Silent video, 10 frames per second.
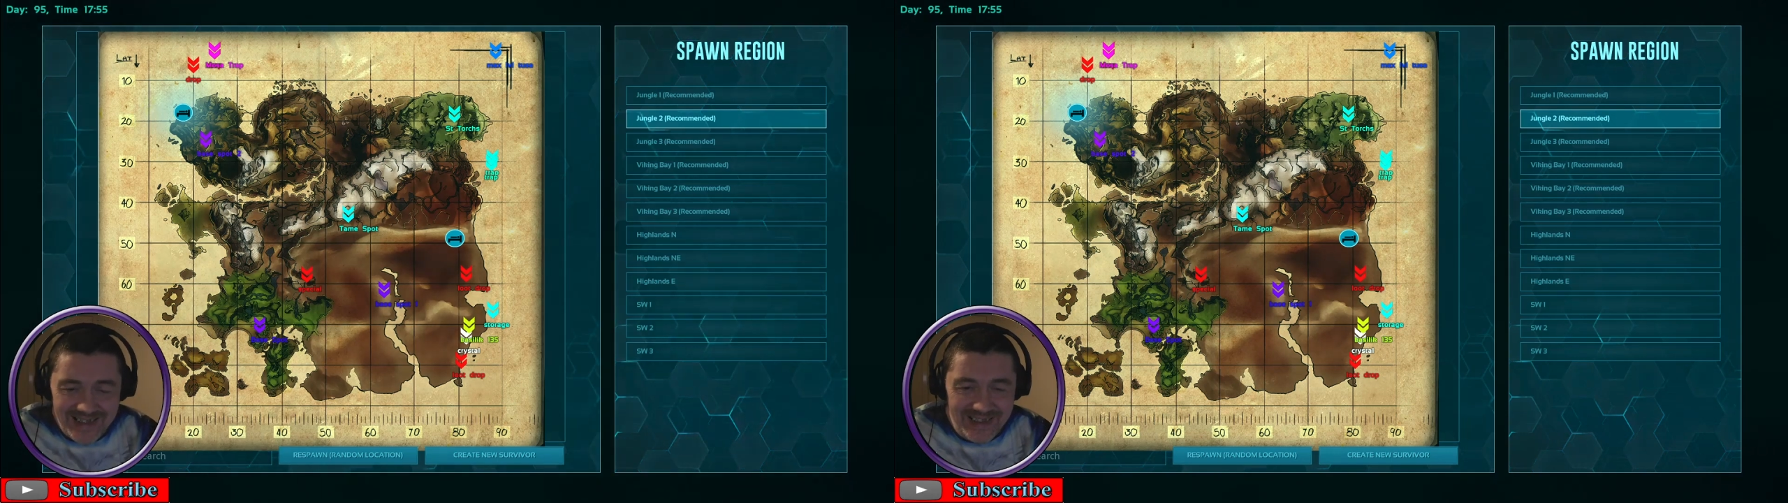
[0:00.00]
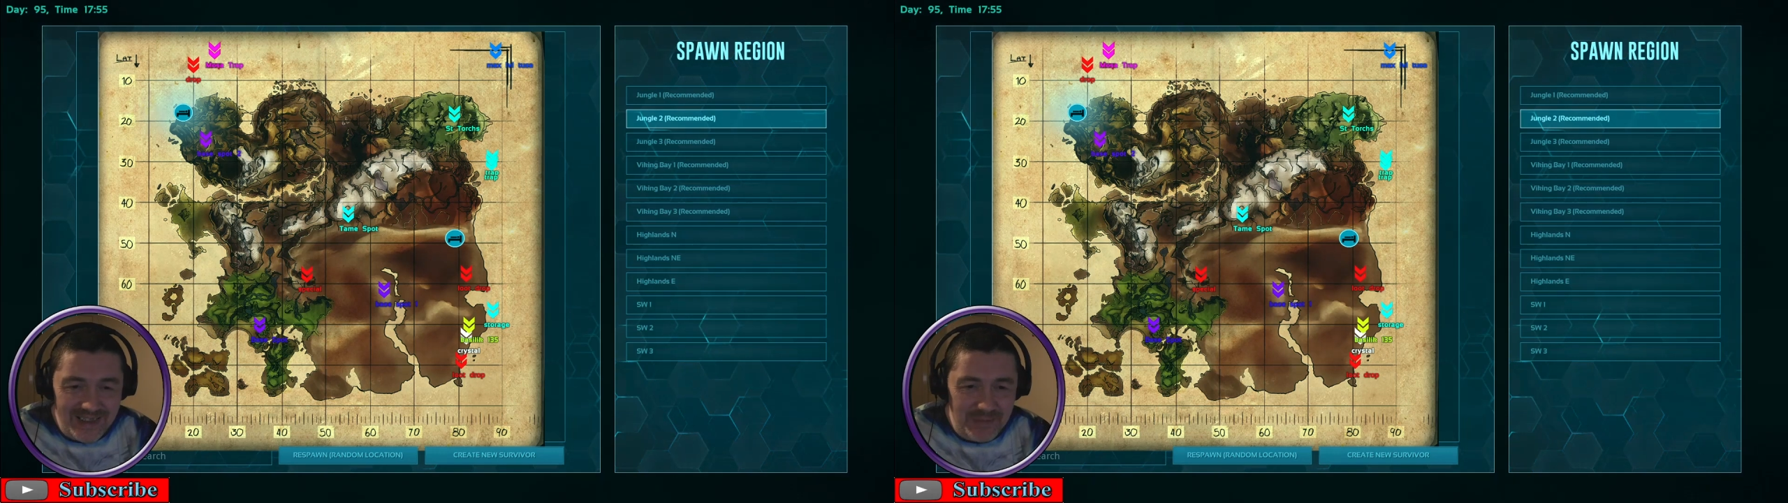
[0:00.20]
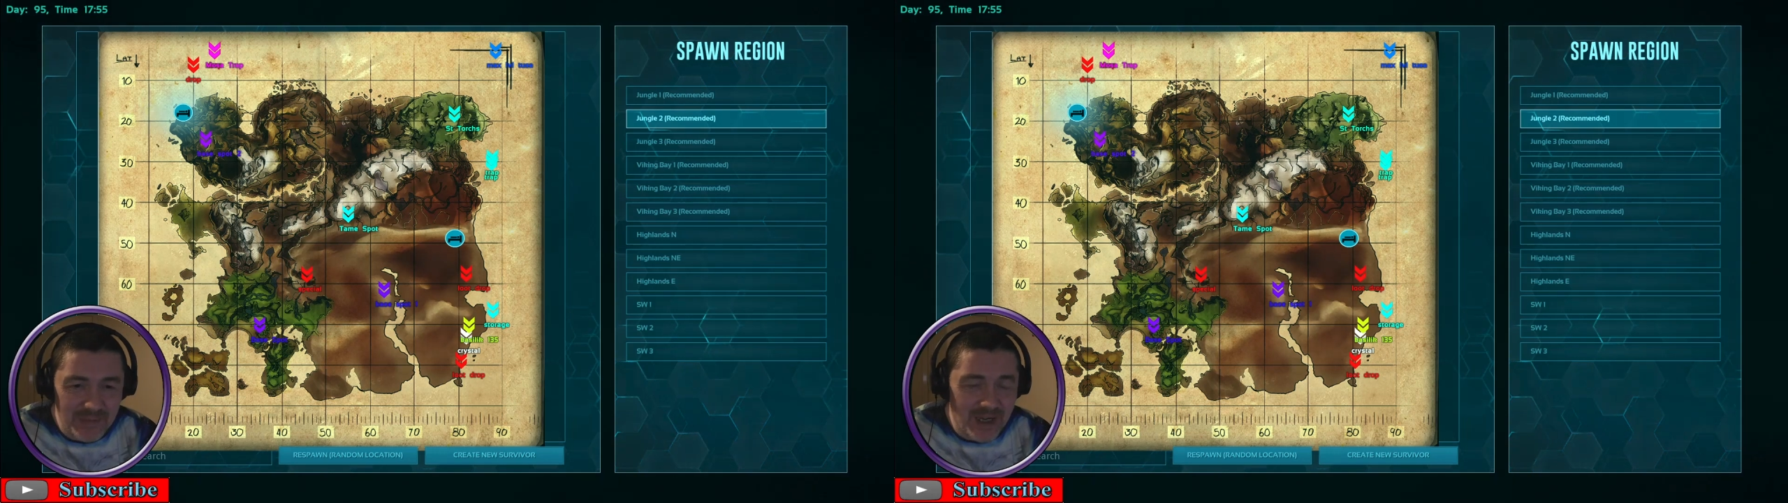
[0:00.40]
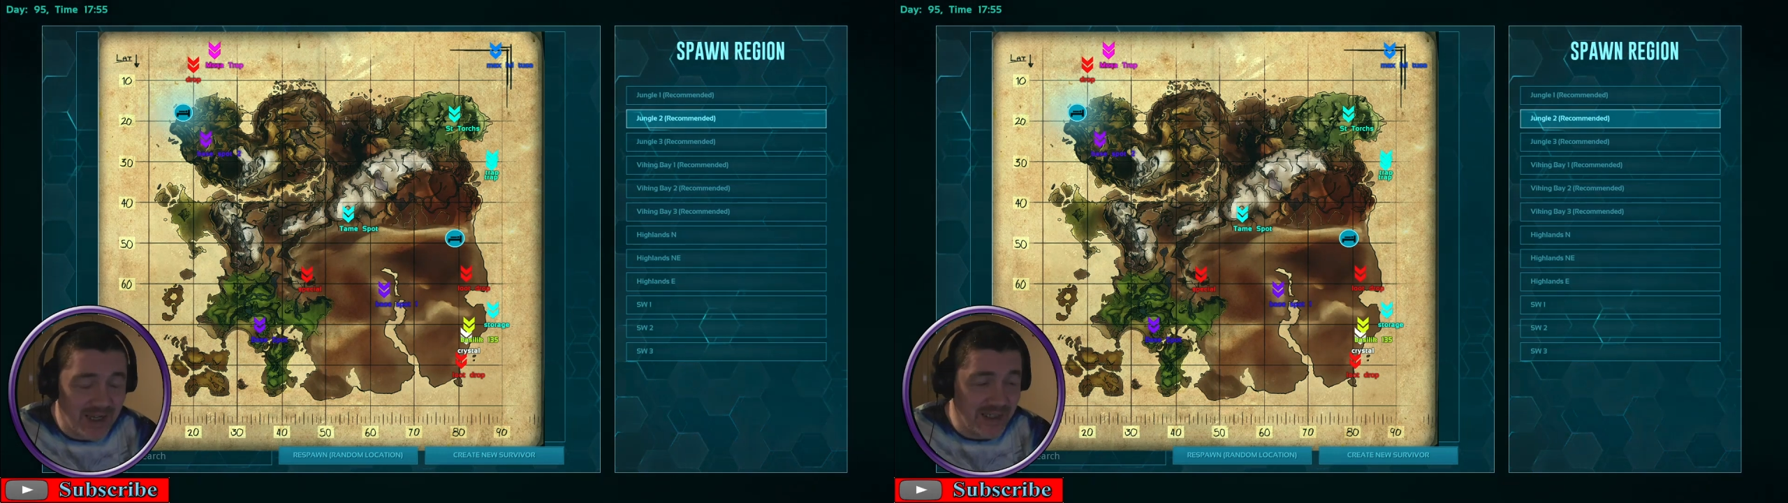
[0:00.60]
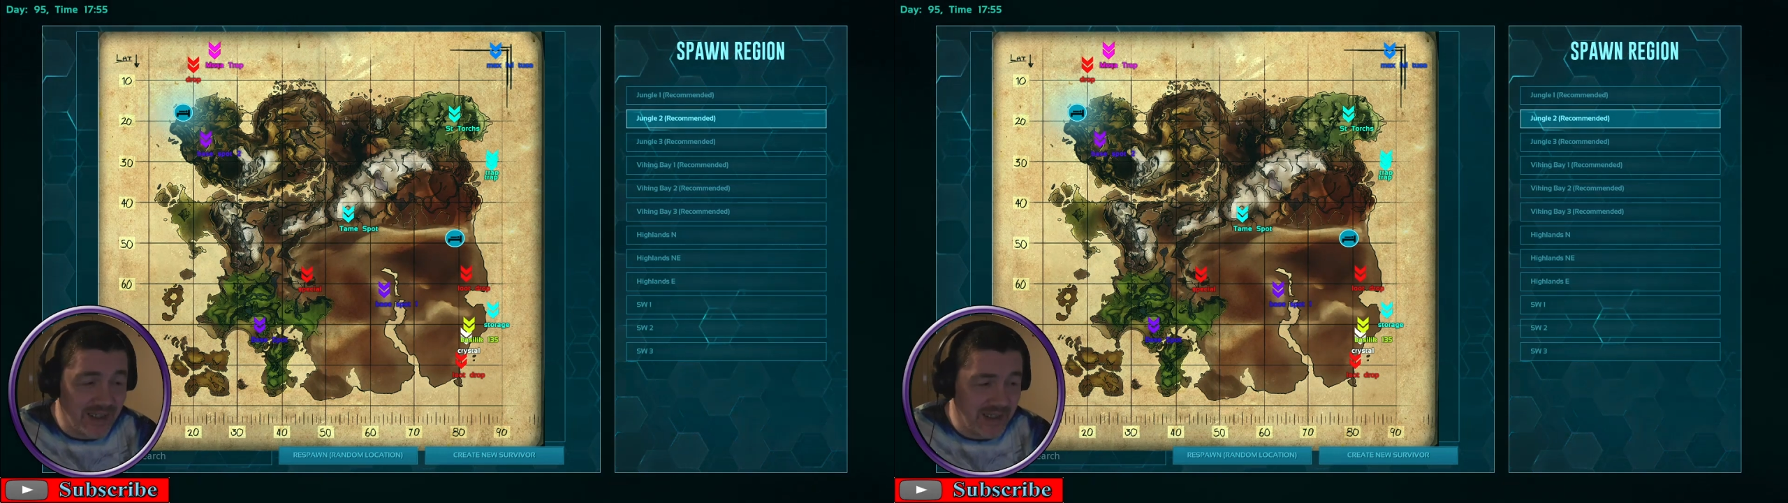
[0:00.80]
There, but
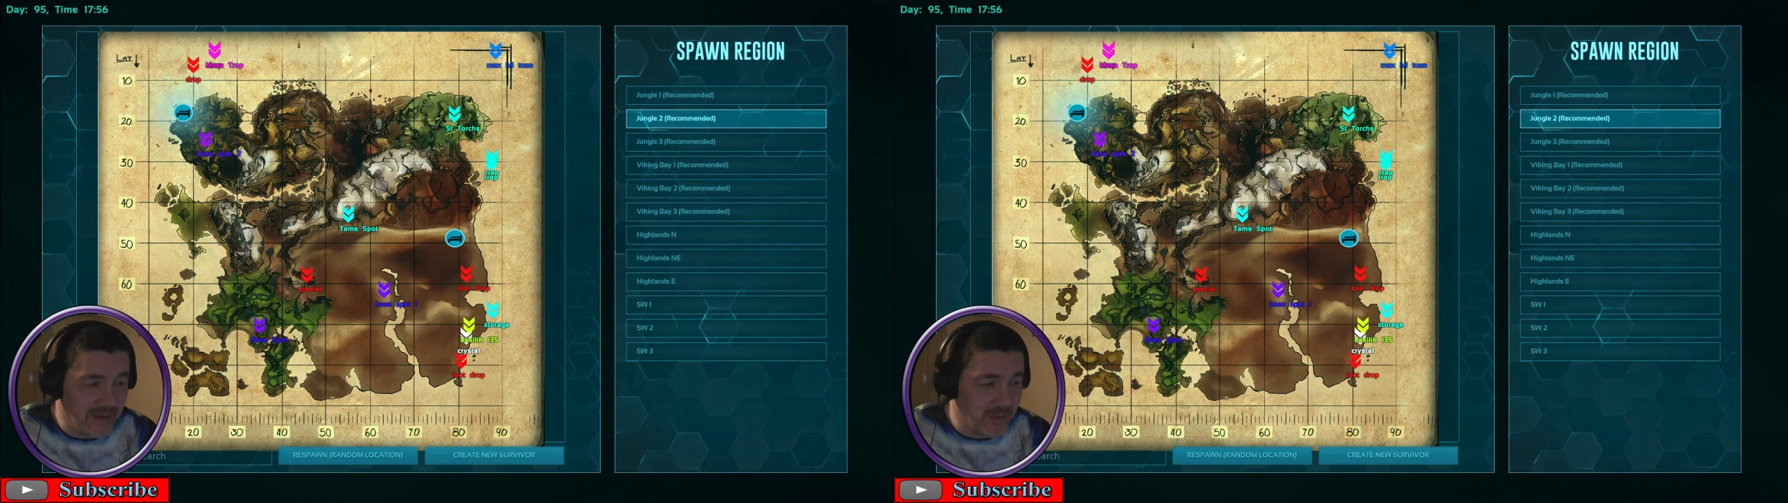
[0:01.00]
I needed the